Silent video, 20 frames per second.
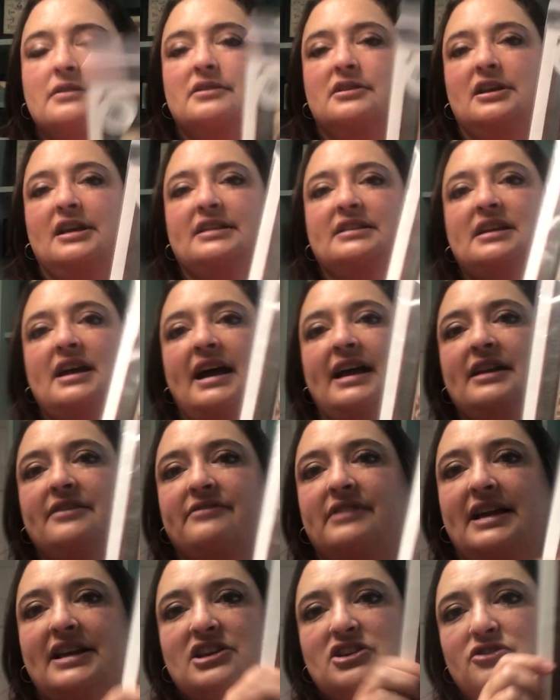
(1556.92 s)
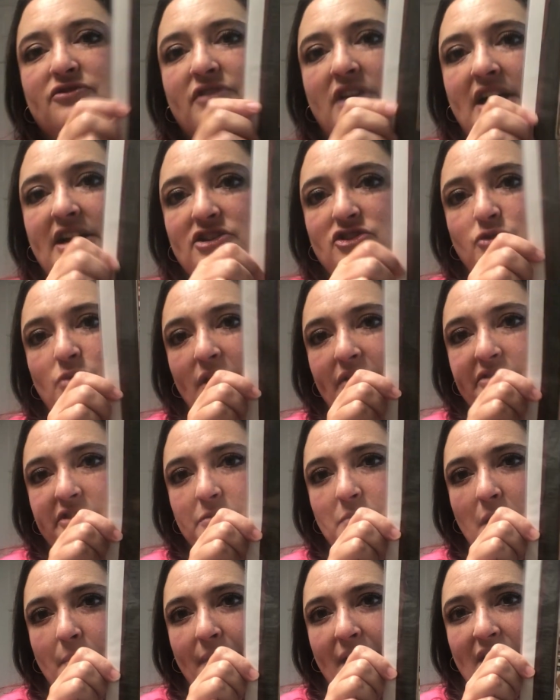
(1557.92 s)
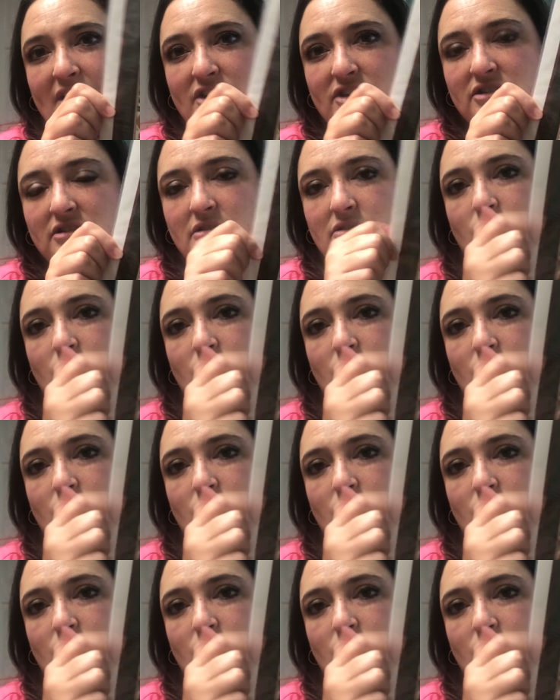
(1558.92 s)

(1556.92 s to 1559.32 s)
It's kind of like you've got 12 small patterns.